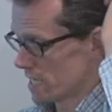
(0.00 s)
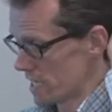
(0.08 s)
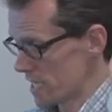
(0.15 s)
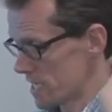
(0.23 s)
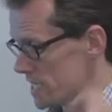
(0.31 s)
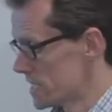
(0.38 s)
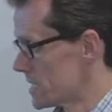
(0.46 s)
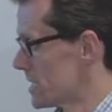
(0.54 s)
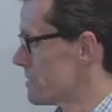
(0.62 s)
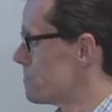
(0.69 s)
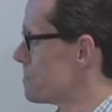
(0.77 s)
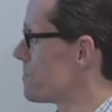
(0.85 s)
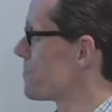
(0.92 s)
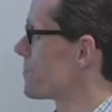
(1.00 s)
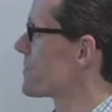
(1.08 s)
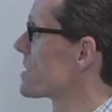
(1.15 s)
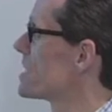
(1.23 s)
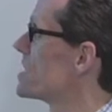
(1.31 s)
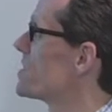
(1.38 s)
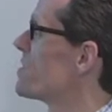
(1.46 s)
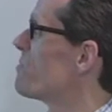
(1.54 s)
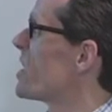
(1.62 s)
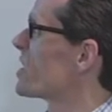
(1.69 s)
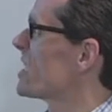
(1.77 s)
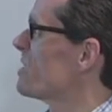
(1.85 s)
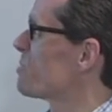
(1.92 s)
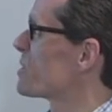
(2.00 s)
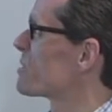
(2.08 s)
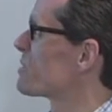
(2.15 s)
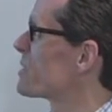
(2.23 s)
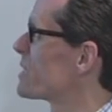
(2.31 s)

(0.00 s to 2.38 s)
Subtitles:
and the markup